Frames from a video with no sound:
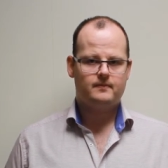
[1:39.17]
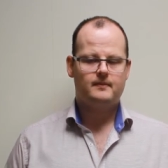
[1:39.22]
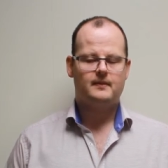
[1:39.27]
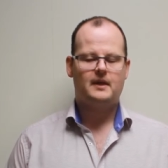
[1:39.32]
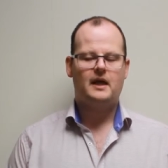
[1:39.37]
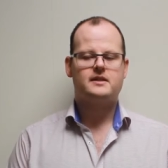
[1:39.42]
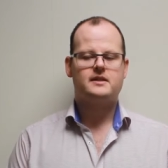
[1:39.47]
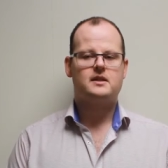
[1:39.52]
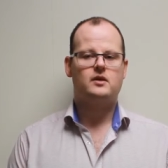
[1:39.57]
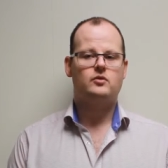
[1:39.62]

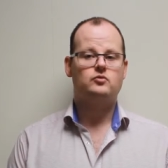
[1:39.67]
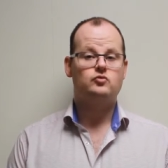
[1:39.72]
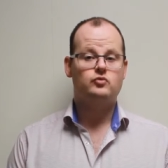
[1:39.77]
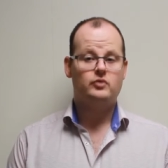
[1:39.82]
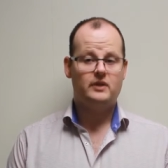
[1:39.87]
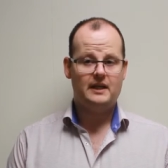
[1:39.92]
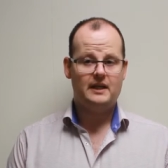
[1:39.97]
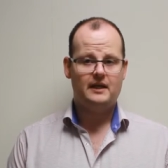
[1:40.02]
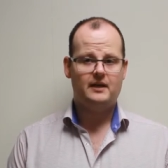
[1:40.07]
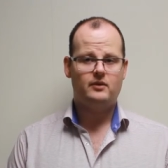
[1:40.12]
That's a
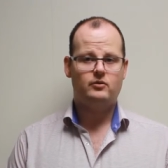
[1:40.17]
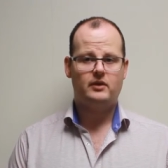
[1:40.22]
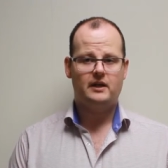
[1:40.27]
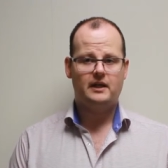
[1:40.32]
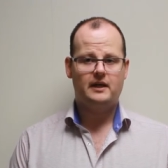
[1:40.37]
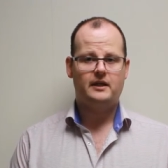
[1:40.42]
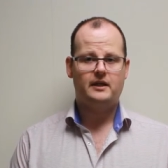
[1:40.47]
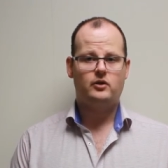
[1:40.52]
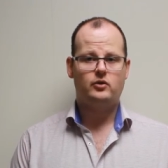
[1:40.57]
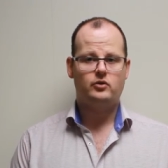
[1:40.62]
really,
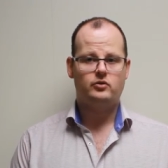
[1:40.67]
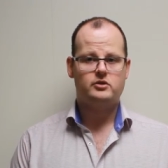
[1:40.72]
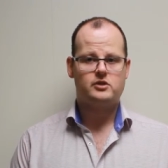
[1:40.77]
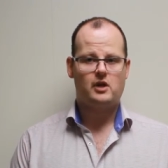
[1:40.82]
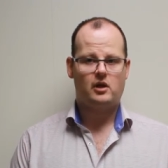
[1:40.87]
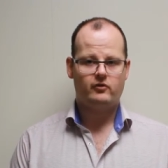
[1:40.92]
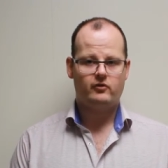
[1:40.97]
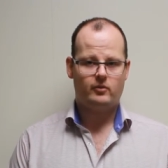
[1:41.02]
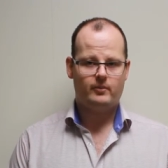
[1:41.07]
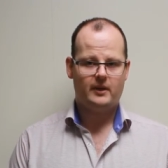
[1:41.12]
really good
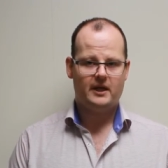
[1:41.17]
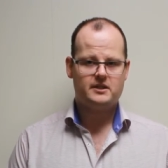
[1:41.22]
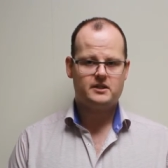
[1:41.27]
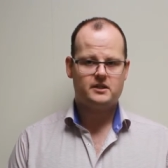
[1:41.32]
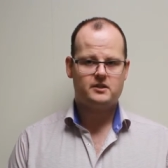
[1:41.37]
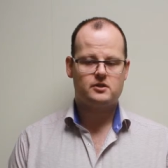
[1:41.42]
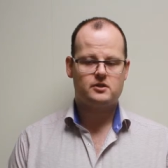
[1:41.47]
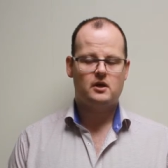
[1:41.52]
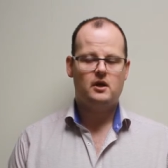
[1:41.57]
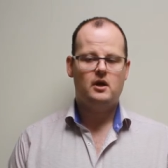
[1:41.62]
result for
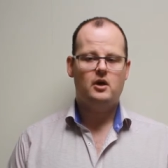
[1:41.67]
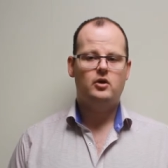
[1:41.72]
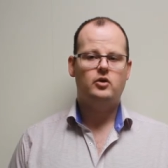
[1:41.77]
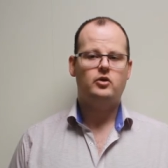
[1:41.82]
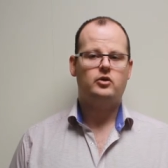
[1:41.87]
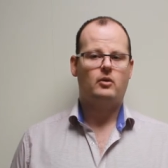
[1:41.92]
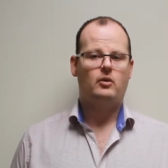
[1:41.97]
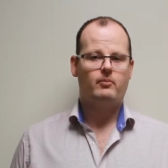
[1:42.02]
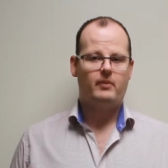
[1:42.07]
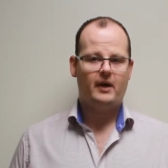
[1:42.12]
patients
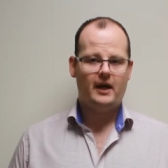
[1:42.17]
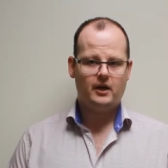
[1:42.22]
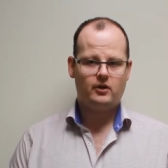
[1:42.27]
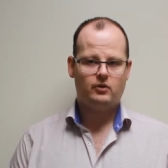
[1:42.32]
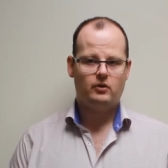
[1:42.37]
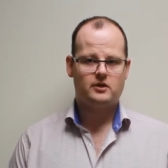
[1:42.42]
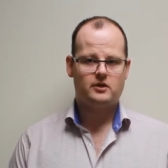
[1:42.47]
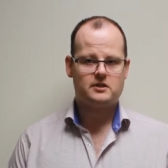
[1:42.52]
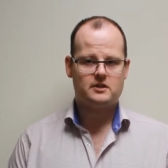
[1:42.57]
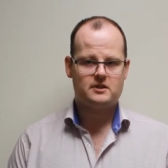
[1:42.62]
who come back
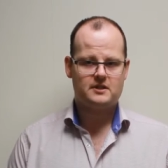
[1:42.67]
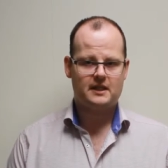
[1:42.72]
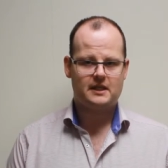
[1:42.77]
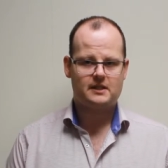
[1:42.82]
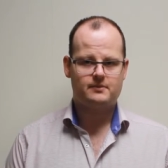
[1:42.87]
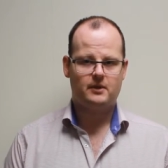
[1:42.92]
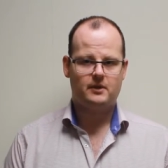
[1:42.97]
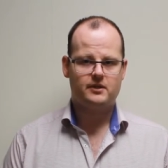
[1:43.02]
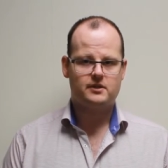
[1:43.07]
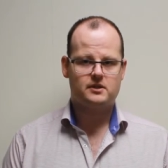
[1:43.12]
to us at
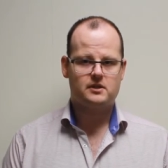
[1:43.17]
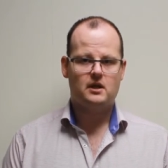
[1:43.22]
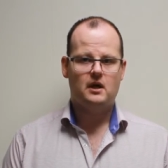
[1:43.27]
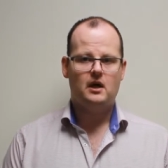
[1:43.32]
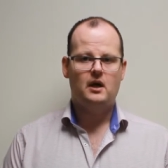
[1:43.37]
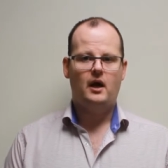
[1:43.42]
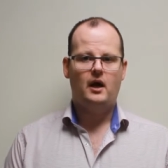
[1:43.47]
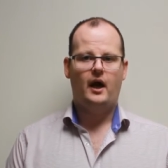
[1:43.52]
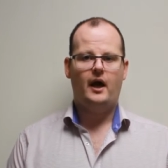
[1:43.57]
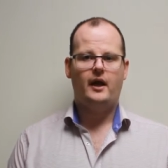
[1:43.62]
6 months
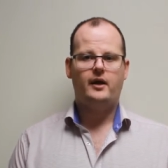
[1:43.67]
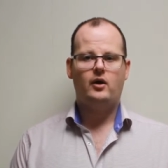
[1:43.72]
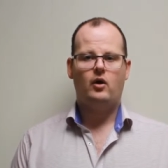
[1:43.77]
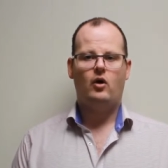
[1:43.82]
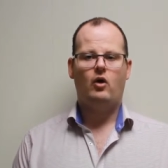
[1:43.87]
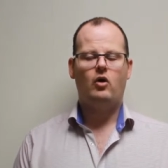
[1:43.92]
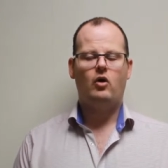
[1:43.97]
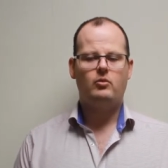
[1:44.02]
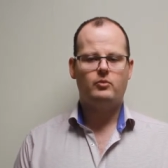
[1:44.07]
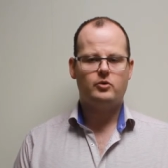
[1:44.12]
and
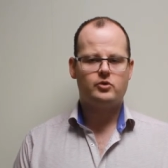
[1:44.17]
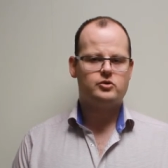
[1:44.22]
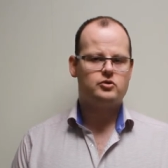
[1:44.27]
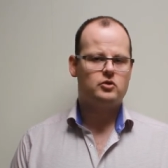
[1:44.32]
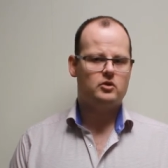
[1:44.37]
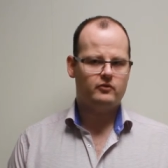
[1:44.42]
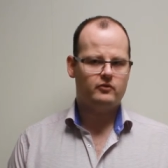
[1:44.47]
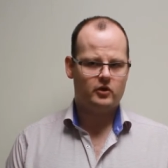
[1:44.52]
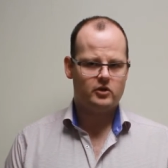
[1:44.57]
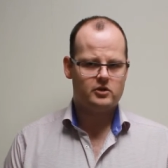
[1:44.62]
almost
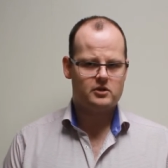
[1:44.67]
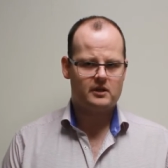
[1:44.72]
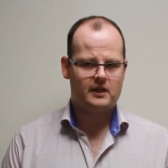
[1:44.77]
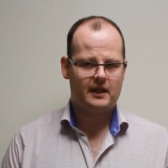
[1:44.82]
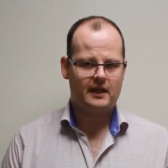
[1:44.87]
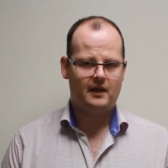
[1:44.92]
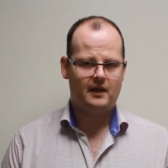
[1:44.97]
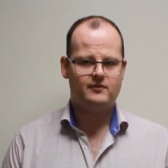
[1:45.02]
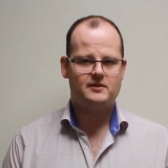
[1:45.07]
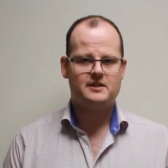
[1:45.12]

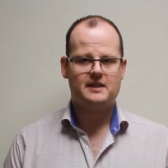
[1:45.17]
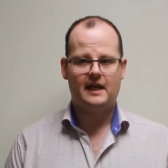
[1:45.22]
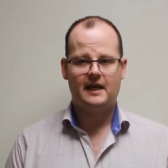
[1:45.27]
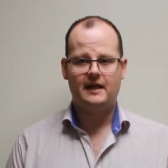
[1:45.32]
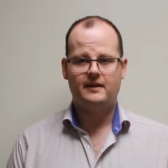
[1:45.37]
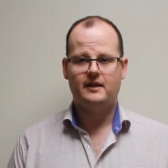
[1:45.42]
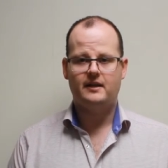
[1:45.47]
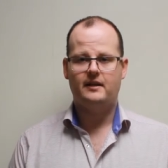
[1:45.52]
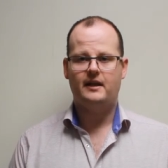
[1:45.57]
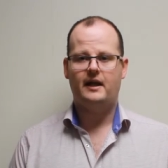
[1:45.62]
universally have
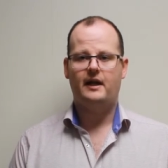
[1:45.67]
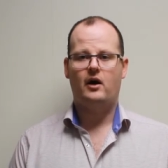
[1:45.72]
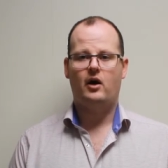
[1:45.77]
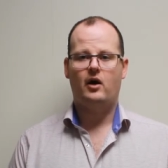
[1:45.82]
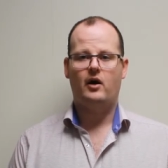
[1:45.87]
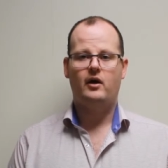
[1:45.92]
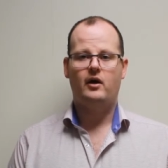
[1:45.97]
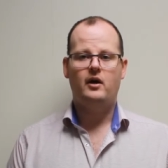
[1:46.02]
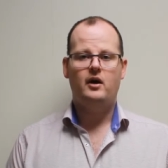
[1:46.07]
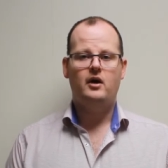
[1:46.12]
said that they
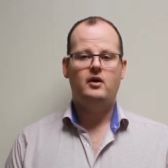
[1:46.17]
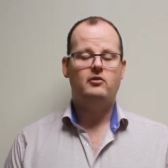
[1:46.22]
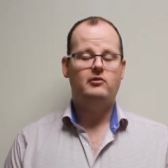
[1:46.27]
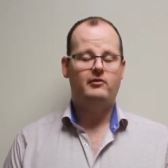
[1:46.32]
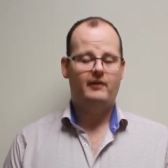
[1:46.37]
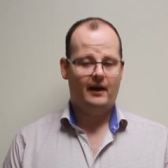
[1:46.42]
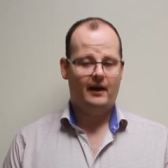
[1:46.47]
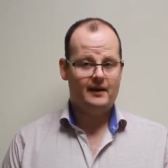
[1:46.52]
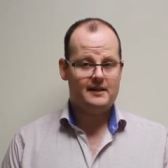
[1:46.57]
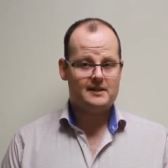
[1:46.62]
are
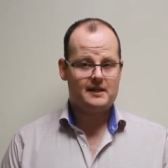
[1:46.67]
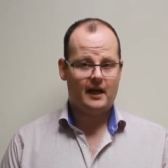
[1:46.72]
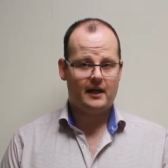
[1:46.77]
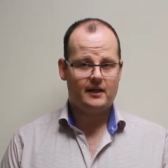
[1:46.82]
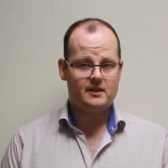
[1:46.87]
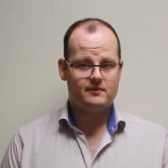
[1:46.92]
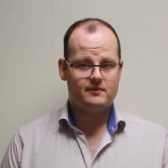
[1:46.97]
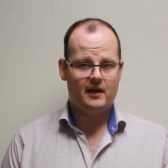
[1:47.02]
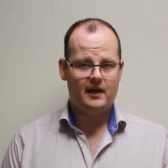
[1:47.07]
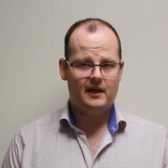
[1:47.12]
very
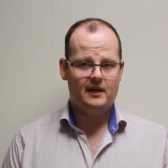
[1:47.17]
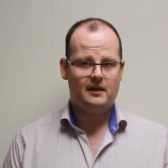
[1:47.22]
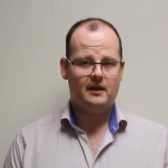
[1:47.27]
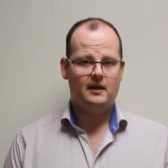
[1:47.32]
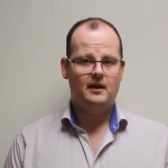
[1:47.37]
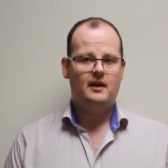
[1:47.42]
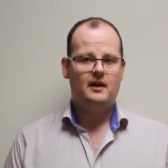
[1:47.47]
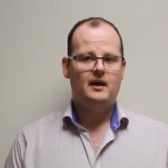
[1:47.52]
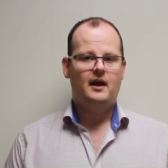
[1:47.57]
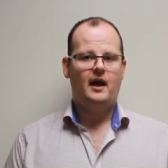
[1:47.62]
satisfied
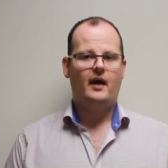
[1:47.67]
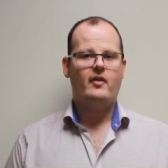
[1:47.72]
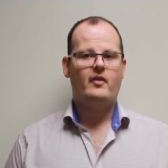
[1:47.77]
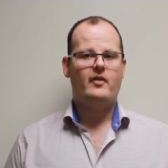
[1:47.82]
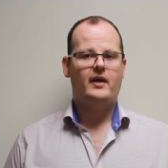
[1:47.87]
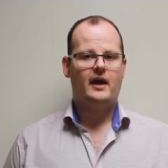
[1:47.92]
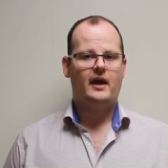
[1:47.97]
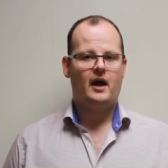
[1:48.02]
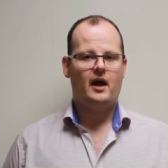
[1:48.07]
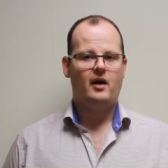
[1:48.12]
and that
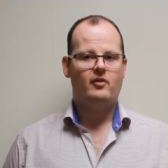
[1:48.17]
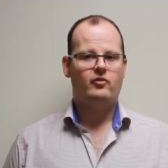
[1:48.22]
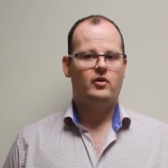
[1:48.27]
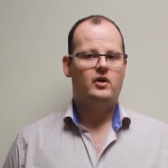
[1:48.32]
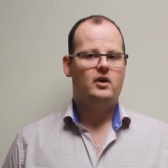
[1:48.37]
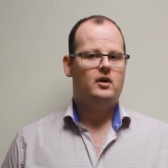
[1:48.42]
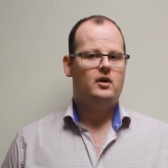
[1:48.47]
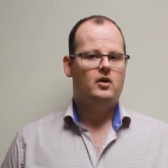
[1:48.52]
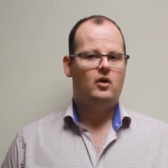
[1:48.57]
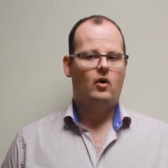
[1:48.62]
they have
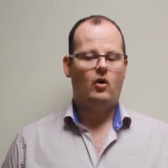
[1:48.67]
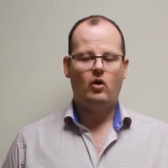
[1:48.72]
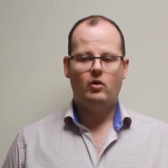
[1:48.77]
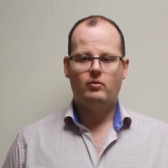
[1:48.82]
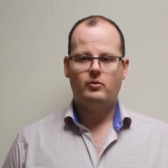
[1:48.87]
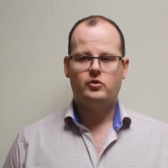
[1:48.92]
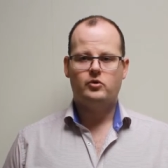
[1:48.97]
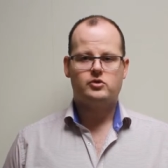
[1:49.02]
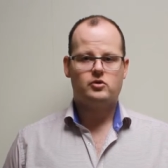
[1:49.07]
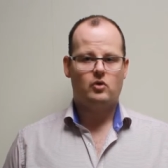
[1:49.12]

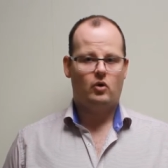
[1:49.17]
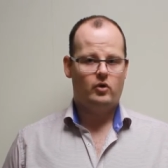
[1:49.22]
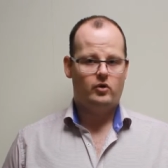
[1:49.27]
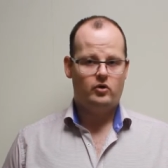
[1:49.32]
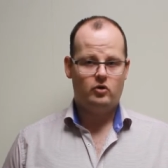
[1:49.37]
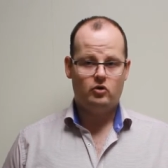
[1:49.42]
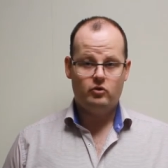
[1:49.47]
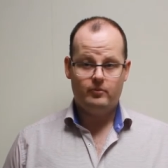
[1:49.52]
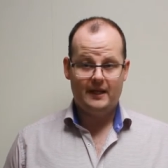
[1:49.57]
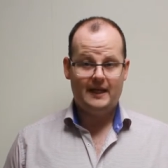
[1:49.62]
almost or
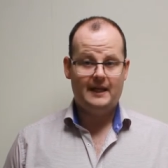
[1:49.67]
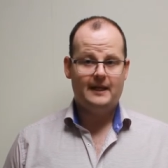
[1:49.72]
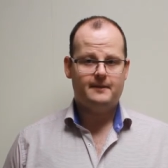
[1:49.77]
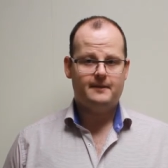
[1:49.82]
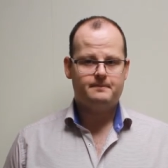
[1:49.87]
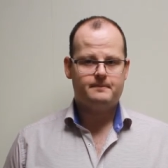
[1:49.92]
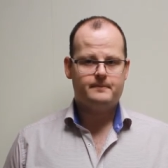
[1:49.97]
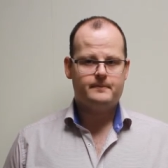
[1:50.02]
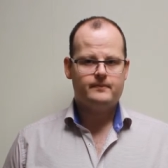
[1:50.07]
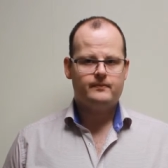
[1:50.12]
no
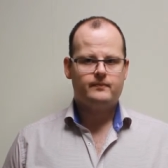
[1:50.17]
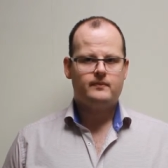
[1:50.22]
pain,